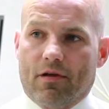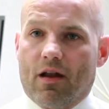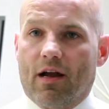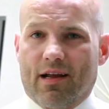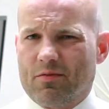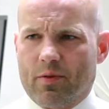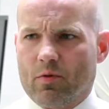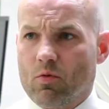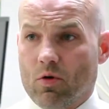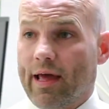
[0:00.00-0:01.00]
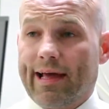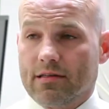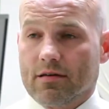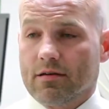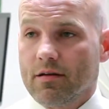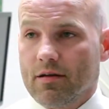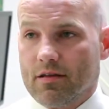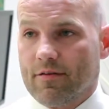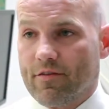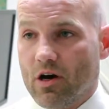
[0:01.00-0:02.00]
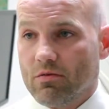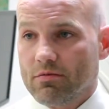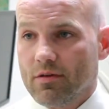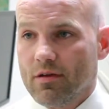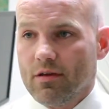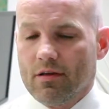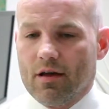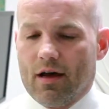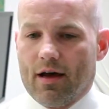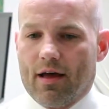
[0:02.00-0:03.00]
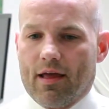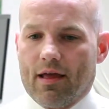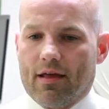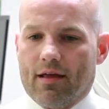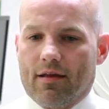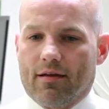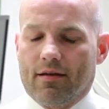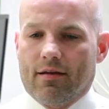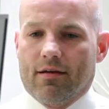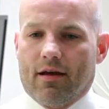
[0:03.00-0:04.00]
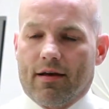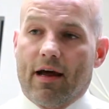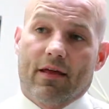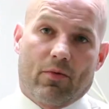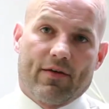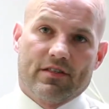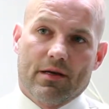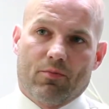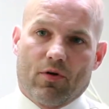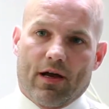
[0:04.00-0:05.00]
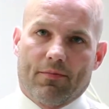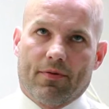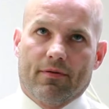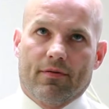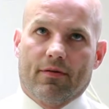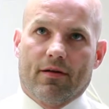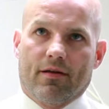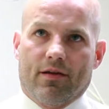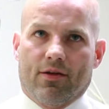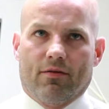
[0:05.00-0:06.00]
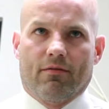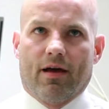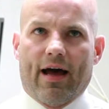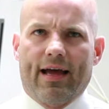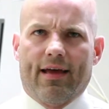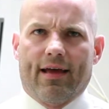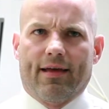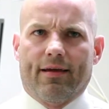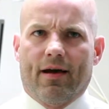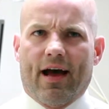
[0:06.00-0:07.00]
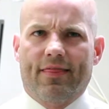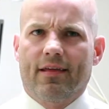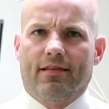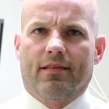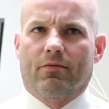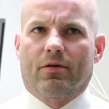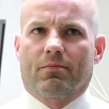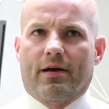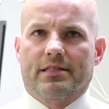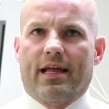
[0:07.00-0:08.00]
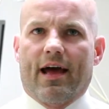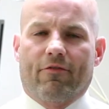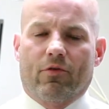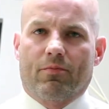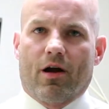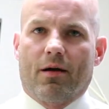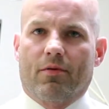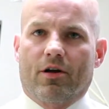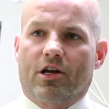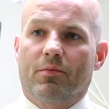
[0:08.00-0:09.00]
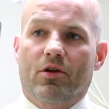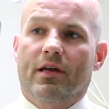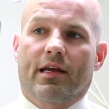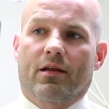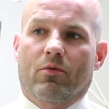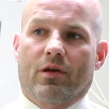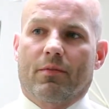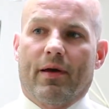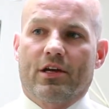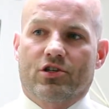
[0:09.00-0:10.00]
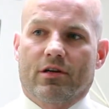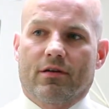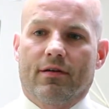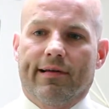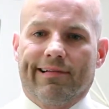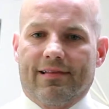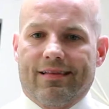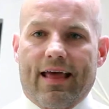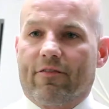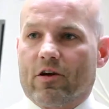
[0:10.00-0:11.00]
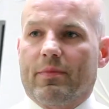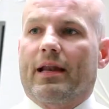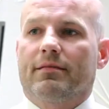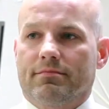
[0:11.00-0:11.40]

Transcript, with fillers: a lot of times people won't answer their phone. Uh, and uh, now that we have Zipwhip, I, I think that with my staff, we probably are communicating with a patient every minute.